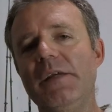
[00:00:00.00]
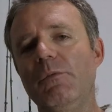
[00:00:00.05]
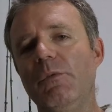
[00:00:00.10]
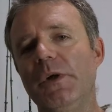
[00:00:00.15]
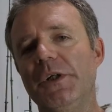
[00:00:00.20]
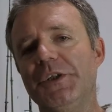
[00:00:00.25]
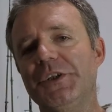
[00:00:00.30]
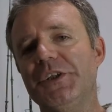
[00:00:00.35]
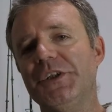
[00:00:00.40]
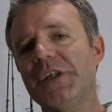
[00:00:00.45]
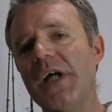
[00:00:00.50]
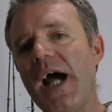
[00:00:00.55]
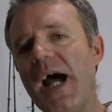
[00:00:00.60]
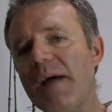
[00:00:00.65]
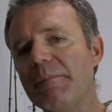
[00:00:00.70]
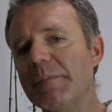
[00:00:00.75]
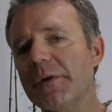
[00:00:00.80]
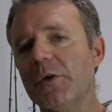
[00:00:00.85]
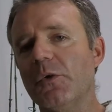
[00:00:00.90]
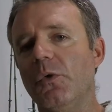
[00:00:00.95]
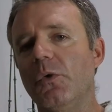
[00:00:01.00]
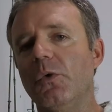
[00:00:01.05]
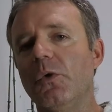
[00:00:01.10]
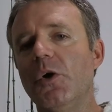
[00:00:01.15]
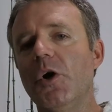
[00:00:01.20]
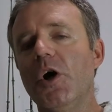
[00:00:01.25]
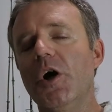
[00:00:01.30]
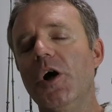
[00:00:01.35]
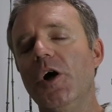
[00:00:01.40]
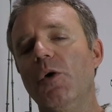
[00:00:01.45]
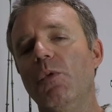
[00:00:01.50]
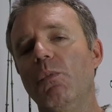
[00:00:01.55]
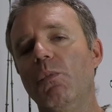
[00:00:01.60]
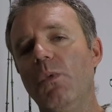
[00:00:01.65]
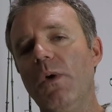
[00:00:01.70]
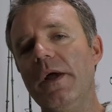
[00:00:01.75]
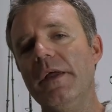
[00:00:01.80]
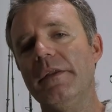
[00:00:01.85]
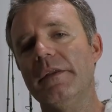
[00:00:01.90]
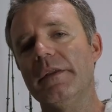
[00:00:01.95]
witch topical
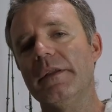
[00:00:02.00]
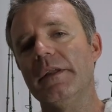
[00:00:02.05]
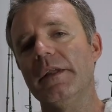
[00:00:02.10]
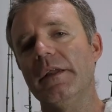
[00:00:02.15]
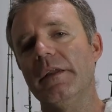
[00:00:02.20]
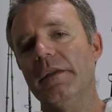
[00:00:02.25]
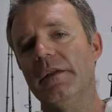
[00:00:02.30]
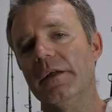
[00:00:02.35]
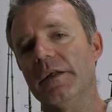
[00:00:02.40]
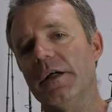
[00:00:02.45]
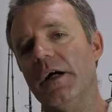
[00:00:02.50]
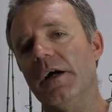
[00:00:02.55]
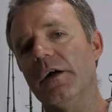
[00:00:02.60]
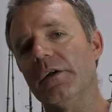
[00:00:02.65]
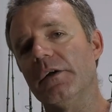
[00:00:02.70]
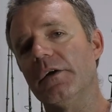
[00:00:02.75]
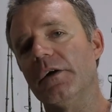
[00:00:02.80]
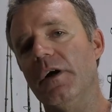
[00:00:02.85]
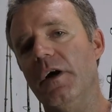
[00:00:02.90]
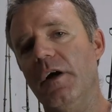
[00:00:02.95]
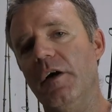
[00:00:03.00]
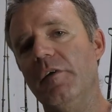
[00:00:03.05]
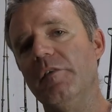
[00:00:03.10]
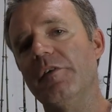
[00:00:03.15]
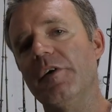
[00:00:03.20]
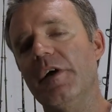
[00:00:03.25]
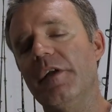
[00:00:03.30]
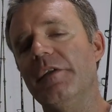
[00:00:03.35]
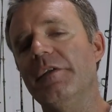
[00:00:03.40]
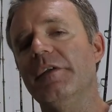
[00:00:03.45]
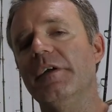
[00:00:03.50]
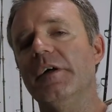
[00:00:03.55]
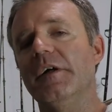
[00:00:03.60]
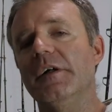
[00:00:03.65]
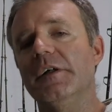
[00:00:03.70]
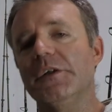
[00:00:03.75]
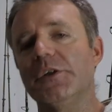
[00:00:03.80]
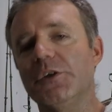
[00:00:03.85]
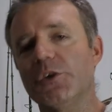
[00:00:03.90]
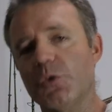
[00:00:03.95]
with the color of
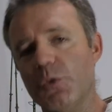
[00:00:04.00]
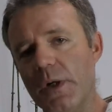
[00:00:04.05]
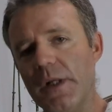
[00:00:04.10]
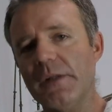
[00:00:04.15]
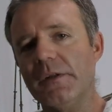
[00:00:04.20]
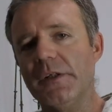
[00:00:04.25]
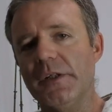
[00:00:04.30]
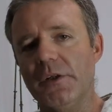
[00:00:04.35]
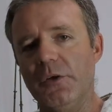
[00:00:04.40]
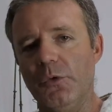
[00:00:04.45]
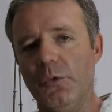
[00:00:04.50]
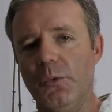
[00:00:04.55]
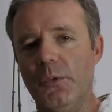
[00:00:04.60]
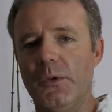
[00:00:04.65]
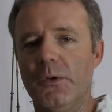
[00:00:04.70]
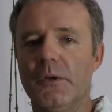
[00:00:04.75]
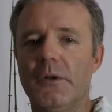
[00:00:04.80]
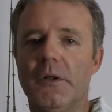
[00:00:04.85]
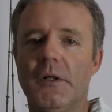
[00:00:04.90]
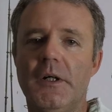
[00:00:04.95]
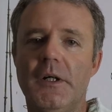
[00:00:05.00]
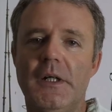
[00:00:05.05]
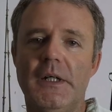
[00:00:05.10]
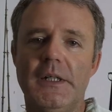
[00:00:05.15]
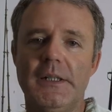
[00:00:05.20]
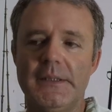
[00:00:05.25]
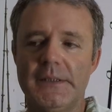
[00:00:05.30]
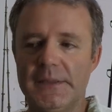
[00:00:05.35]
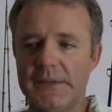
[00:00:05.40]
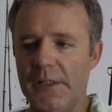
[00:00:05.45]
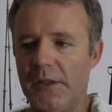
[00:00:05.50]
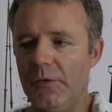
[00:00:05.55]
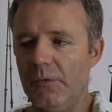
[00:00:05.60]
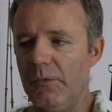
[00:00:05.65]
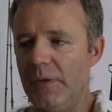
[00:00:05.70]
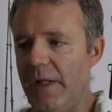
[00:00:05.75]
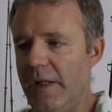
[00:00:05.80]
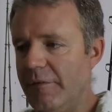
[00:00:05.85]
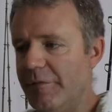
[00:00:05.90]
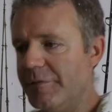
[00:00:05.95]
the trailing lure.
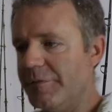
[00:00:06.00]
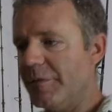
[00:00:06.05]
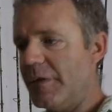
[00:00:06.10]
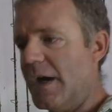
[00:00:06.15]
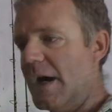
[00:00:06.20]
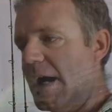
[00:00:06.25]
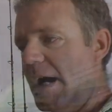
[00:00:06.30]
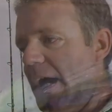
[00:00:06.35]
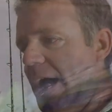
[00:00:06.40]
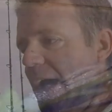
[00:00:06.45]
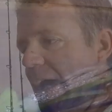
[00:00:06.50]
So if I